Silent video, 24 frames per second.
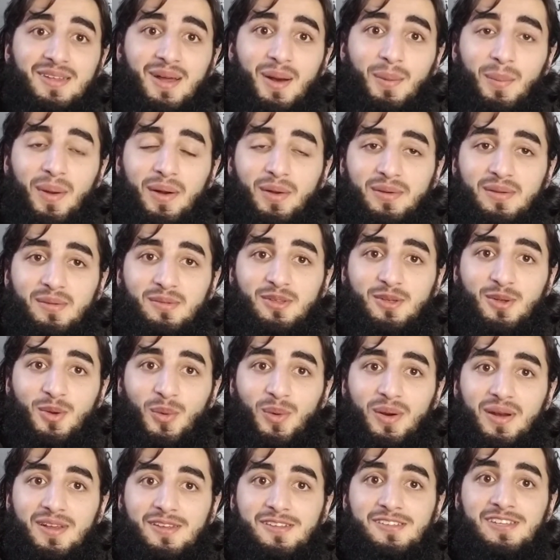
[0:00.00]
amount of
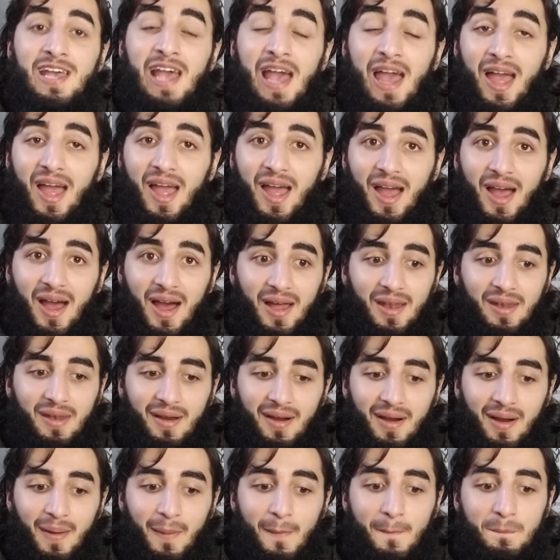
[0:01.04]
storage, and
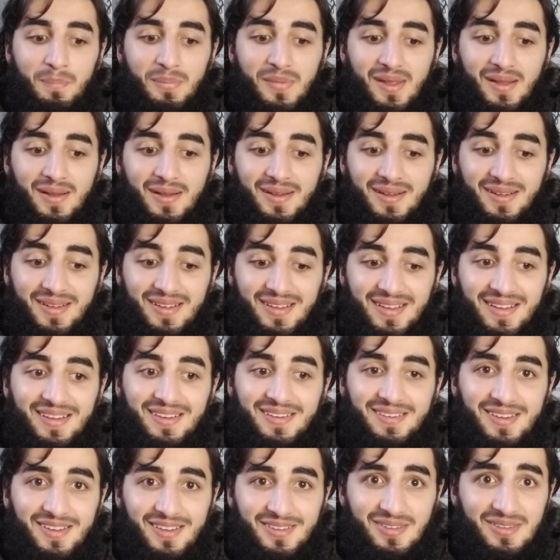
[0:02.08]

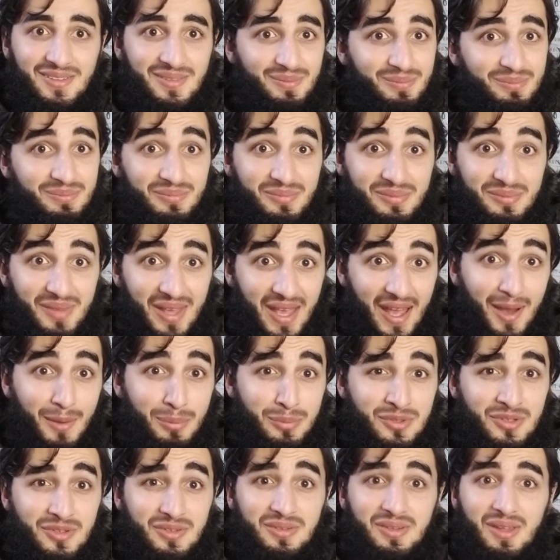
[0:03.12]
it just
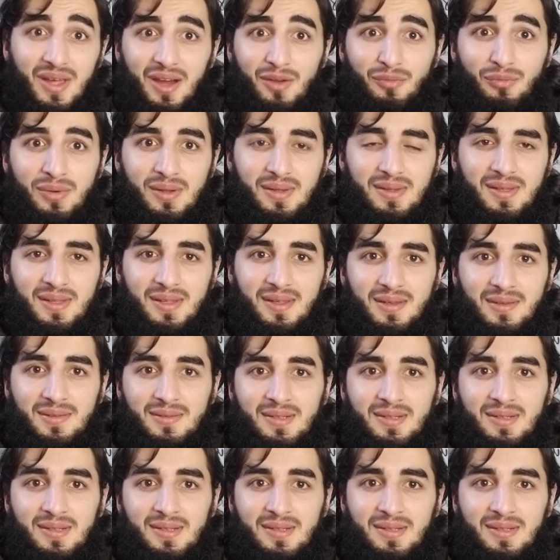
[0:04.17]
captures everything,